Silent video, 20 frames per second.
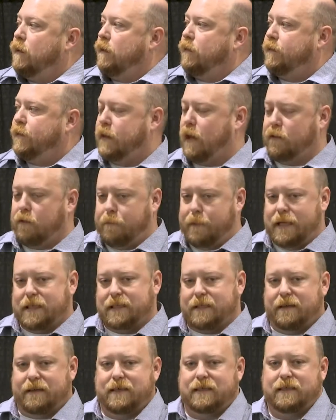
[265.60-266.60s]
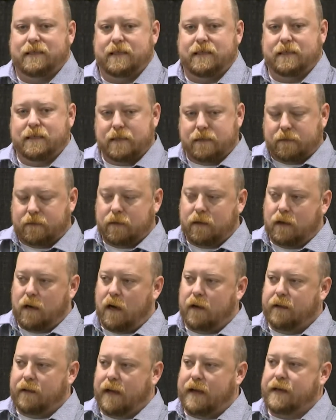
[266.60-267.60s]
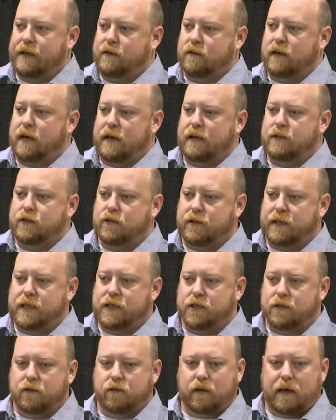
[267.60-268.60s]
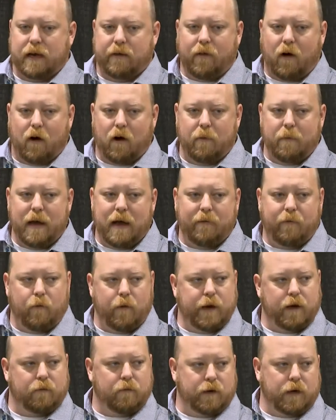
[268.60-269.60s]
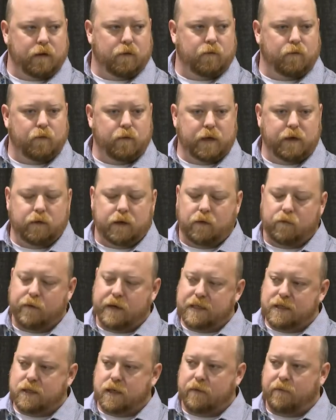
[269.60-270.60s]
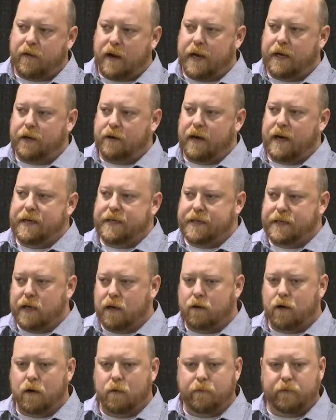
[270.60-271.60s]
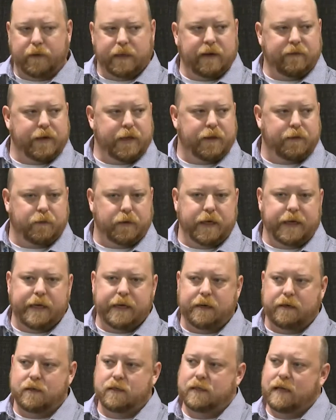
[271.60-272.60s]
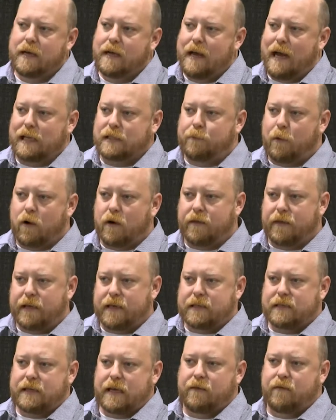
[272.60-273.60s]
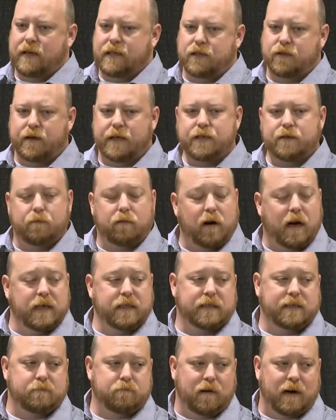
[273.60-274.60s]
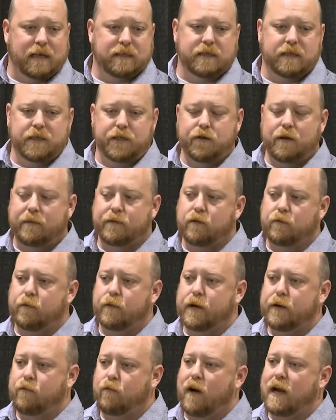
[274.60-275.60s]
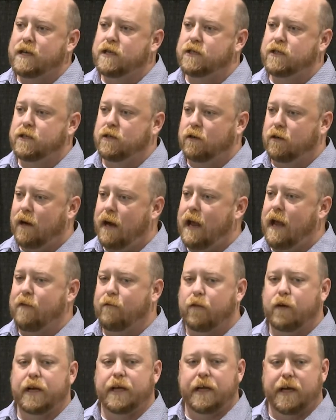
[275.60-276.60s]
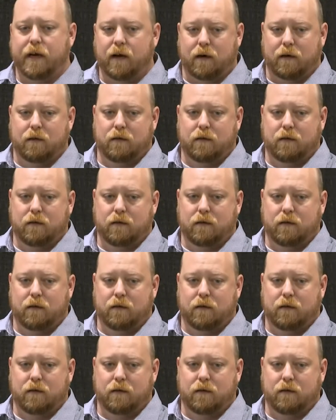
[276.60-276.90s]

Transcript: The other piece of this is, unlike your kind of traditional kind of RMF where you're recertifying your ATO hopefully every 3 years, as part of the NSA registration process, you have to re-register every year,